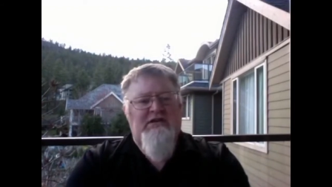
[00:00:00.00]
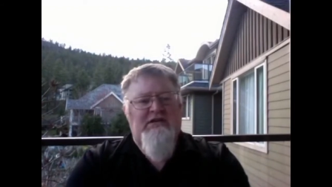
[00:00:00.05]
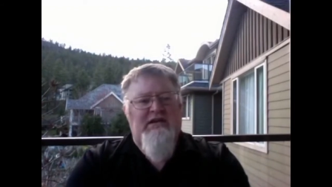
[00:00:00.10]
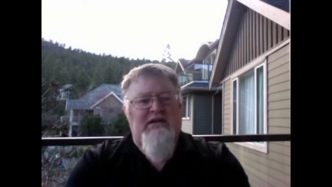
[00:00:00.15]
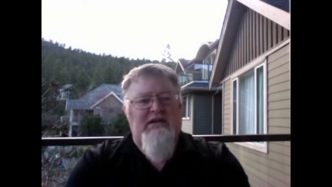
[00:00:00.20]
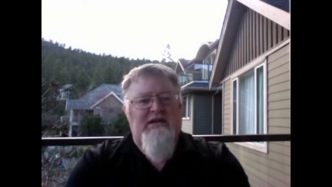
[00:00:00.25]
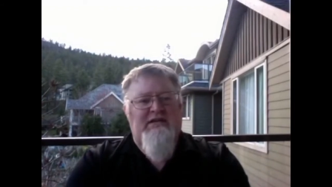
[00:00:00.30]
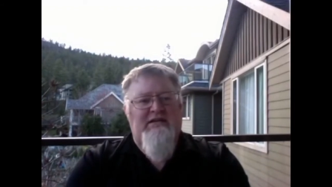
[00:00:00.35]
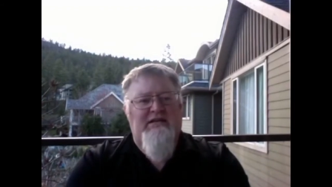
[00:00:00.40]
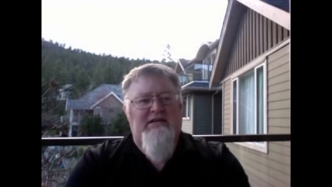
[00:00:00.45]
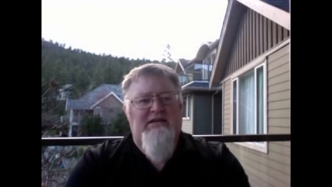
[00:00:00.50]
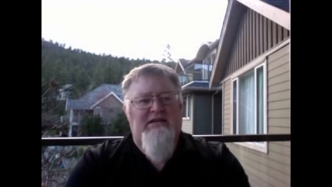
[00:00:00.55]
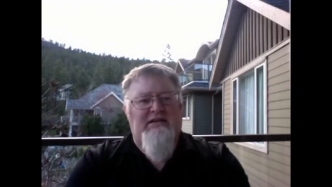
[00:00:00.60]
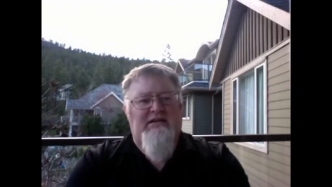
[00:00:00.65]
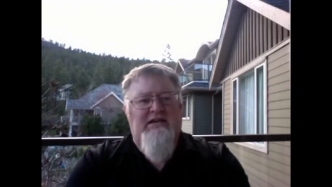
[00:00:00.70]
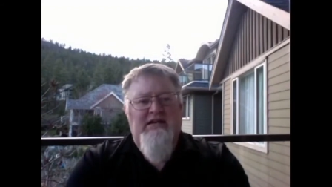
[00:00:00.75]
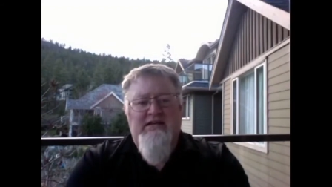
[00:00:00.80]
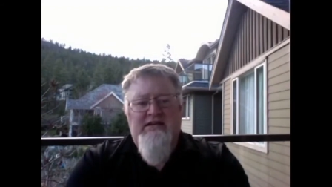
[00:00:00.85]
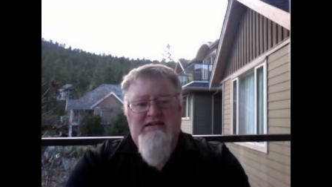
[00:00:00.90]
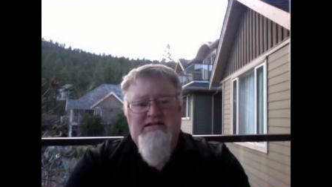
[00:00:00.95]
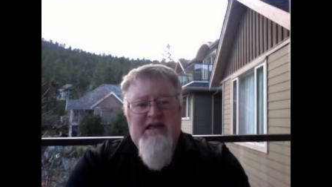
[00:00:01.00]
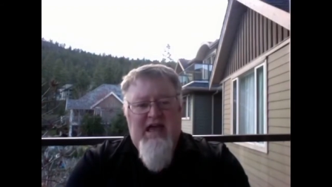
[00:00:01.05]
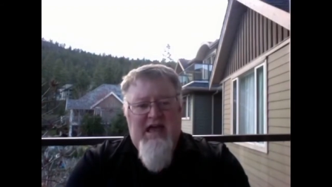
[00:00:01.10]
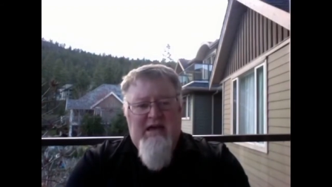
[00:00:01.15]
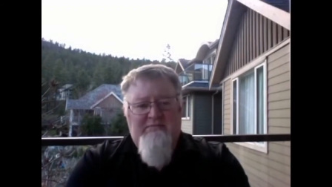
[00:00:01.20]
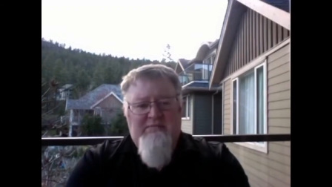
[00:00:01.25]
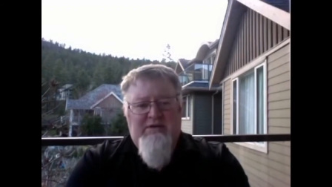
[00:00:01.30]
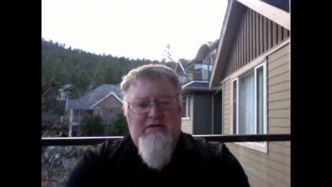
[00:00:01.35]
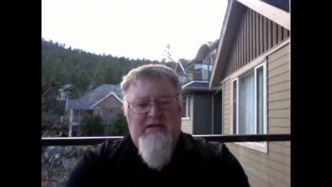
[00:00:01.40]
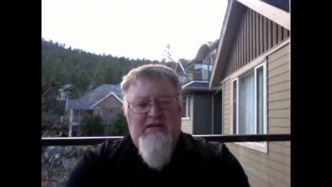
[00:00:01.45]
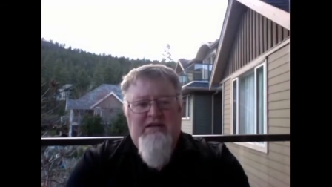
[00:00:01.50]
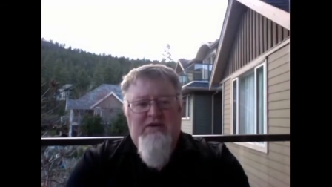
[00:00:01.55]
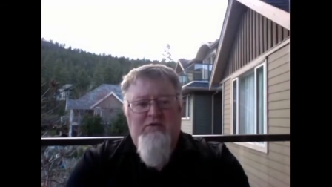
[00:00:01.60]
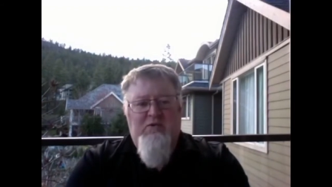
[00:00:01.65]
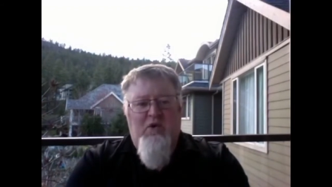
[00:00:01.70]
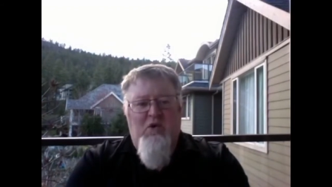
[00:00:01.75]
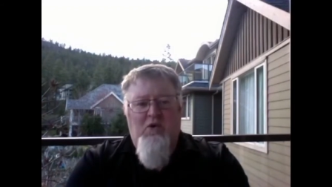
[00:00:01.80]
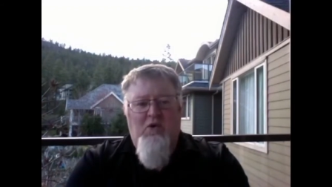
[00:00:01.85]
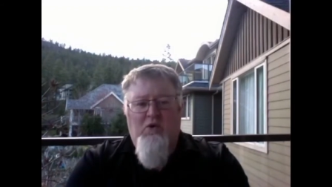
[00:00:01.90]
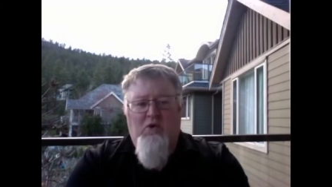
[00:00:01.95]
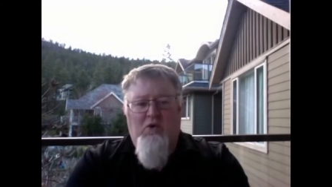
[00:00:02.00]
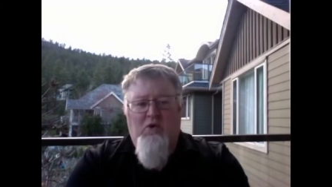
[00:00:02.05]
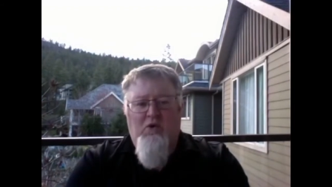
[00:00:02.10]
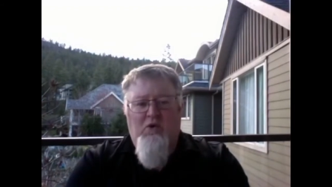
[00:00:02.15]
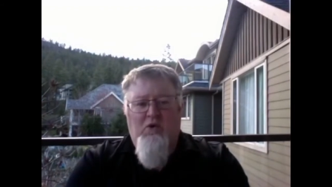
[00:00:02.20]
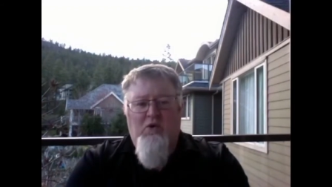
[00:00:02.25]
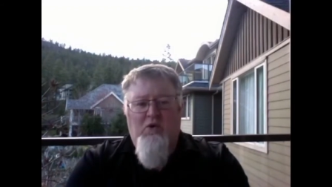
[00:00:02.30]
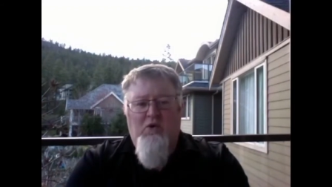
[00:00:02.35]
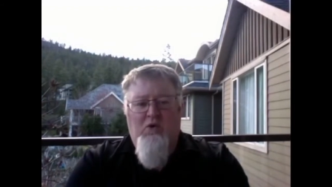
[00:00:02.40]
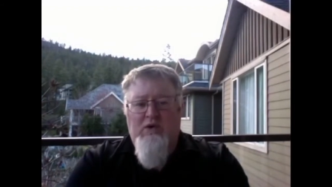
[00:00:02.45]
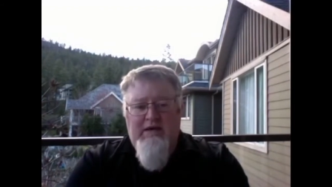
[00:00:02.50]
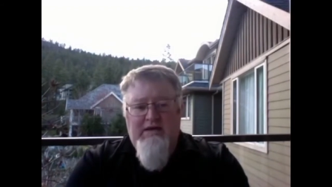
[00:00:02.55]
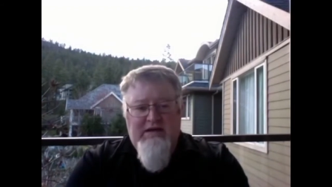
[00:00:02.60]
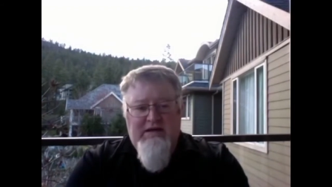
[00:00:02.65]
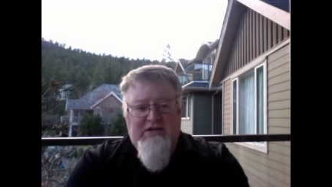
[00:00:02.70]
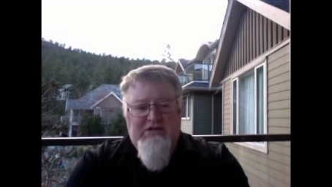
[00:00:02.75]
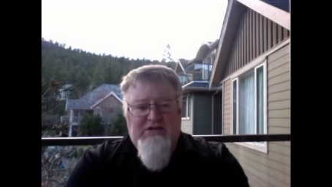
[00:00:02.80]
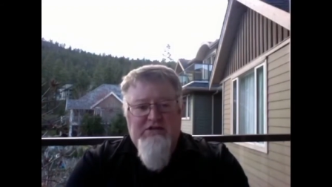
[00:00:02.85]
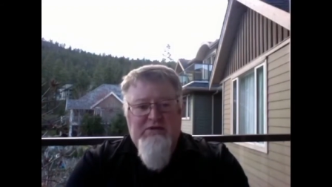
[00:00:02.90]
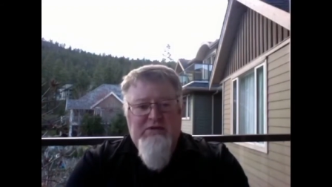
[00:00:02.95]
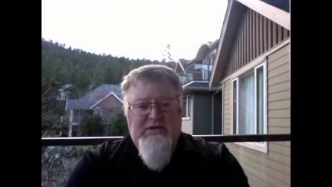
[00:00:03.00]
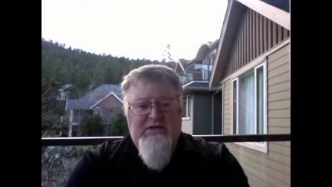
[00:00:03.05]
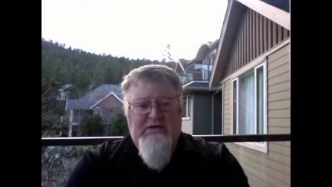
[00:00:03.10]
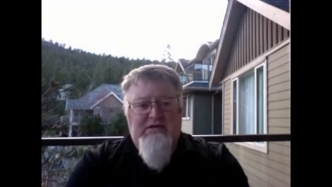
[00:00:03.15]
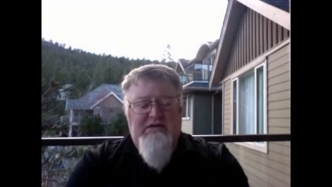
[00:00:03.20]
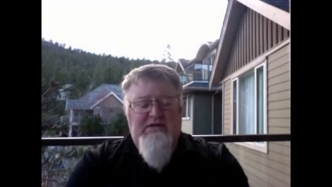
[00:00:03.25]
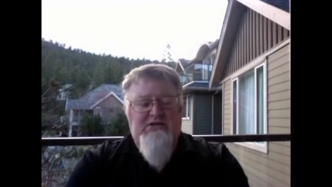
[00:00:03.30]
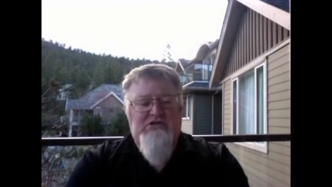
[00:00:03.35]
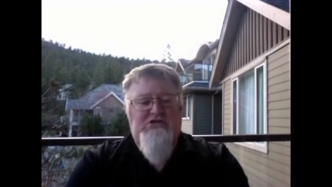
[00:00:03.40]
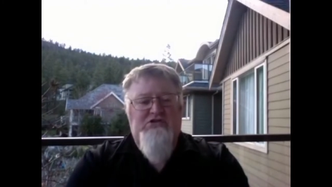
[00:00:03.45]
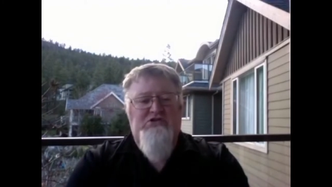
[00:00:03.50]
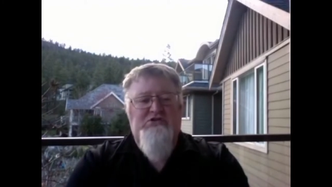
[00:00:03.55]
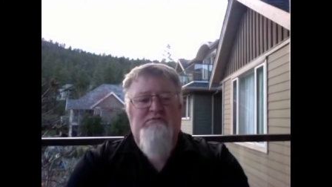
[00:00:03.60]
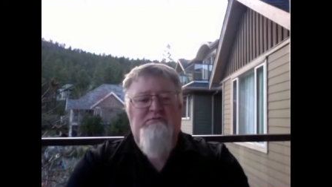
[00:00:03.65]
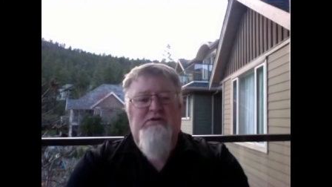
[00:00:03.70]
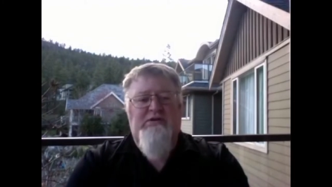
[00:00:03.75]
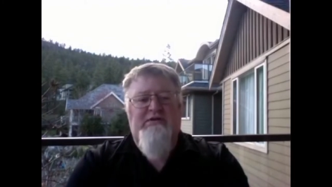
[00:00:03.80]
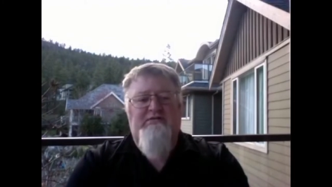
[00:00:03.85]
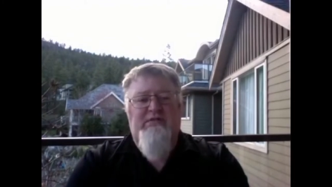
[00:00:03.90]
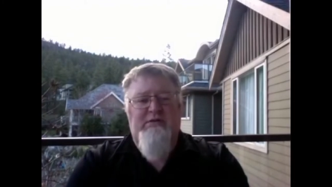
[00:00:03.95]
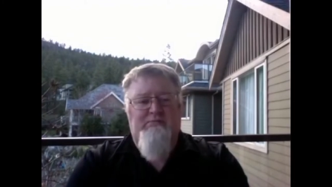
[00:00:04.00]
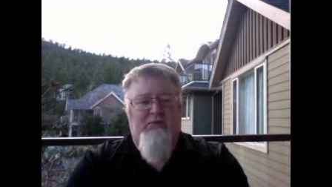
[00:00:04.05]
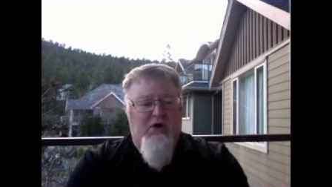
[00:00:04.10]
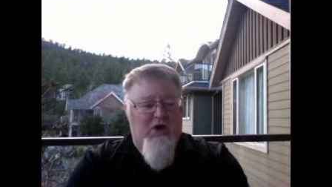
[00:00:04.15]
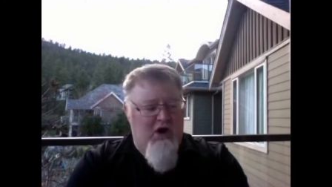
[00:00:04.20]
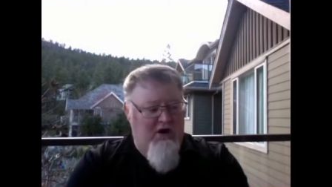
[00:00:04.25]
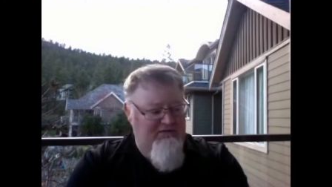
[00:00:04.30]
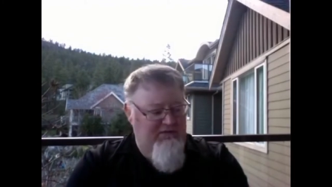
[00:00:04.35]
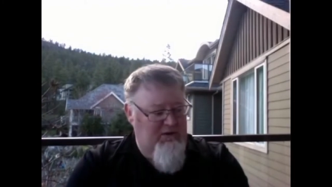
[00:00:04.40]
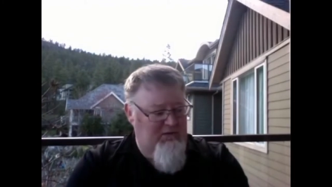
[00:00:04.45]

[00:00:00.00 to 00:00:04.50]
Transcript: that uh, healings happened, that there were holy men that could do it. Uh, the Jews believed in the prophet.